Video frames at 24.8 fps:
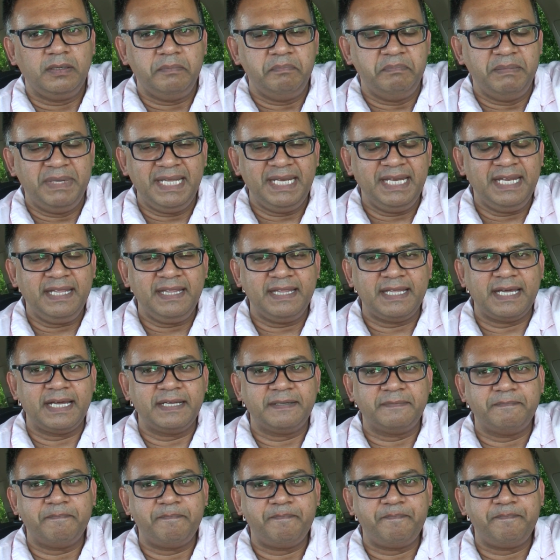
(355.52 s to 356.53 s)
meaning
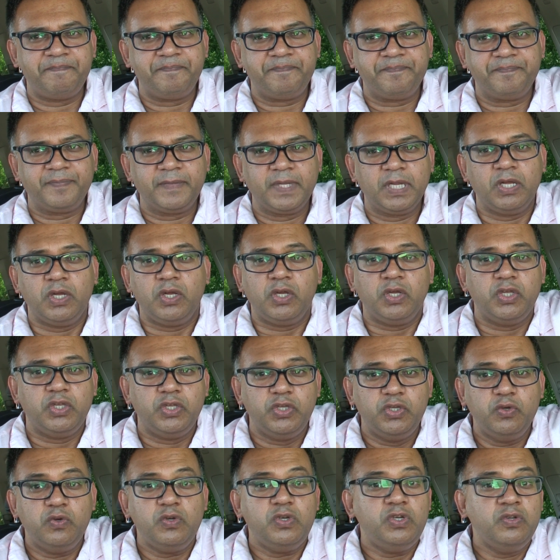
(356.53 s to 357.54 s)
that
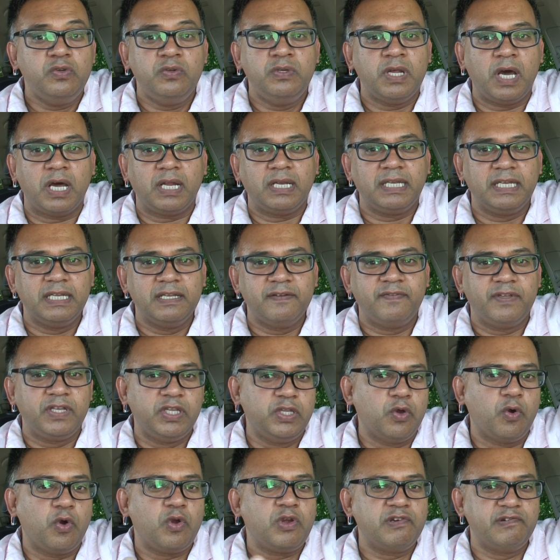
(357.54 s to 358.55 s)
you do not live in
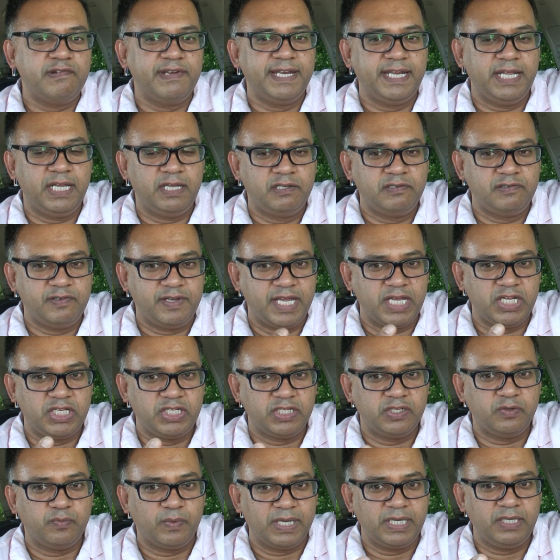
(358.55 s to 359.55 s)
your
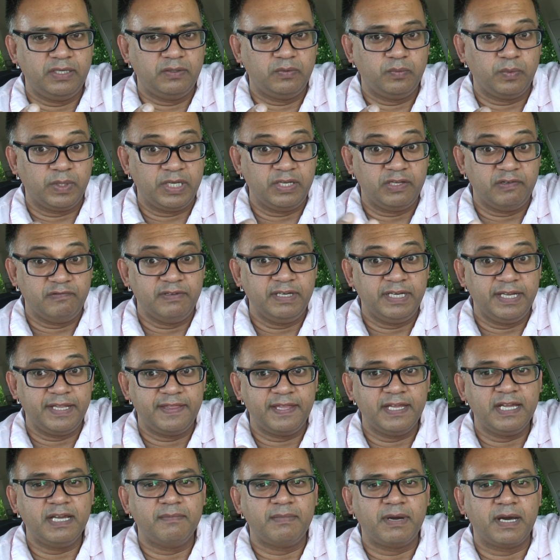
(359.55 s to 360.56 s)
creation when you really
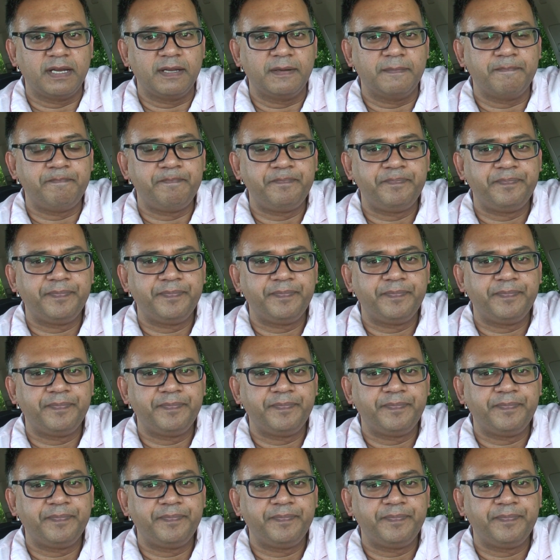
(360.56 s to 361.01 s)
think about it.